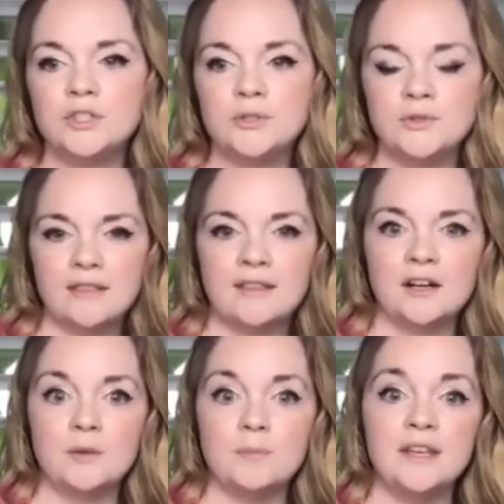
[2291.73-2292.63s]
choosing
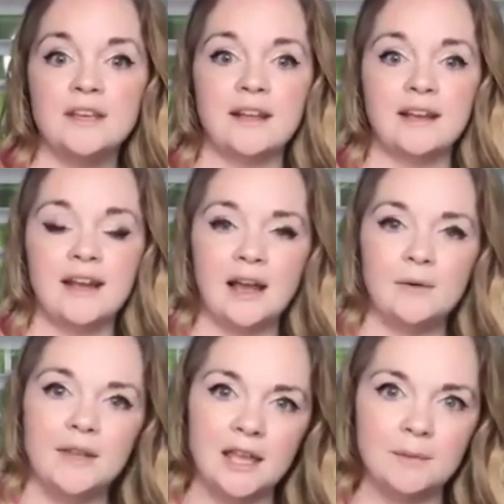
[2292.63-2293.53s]
therapy and how
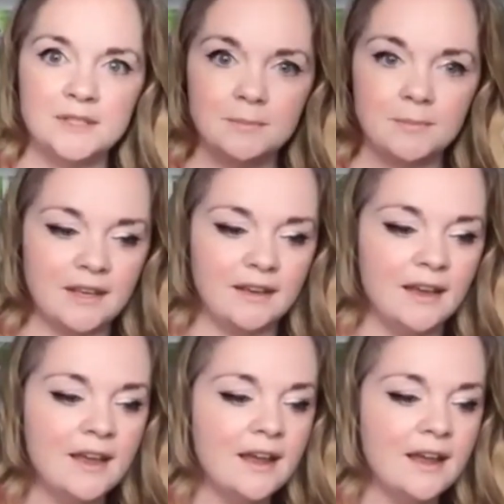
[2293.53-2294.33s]
it came to be.